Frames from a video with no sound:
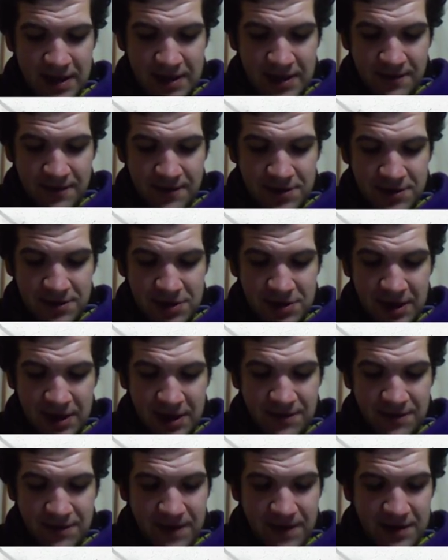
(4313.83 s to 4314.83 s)
for she
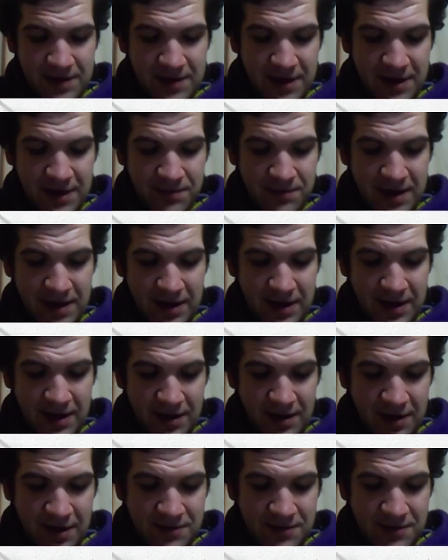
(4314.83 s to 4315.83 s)
has found out by
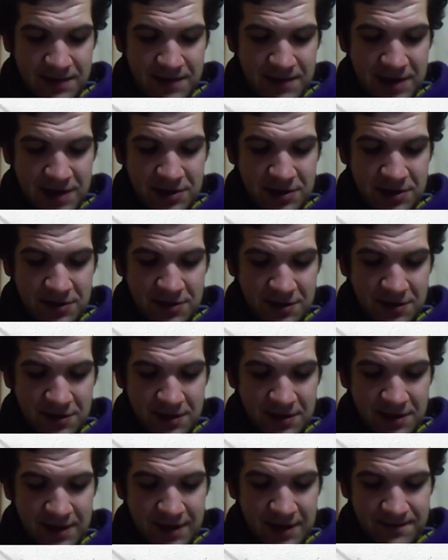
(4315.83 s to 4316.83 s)
art magical
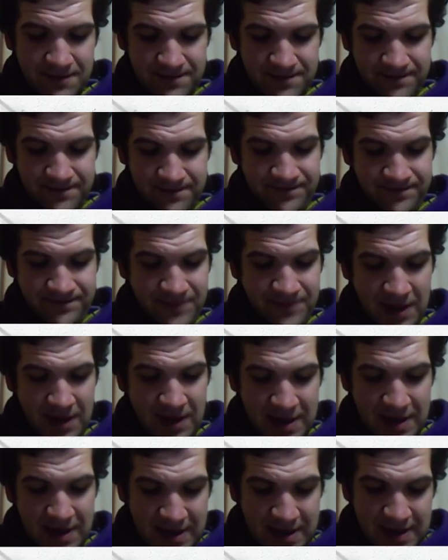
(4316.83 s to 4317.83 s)
that
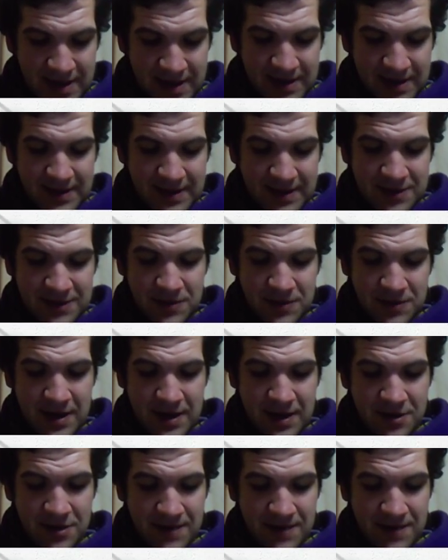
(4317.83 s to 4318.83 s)
that this would
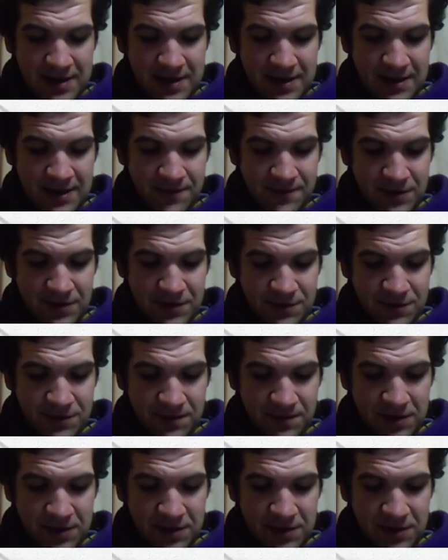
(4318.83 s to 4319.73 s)
hinder my deliverance from the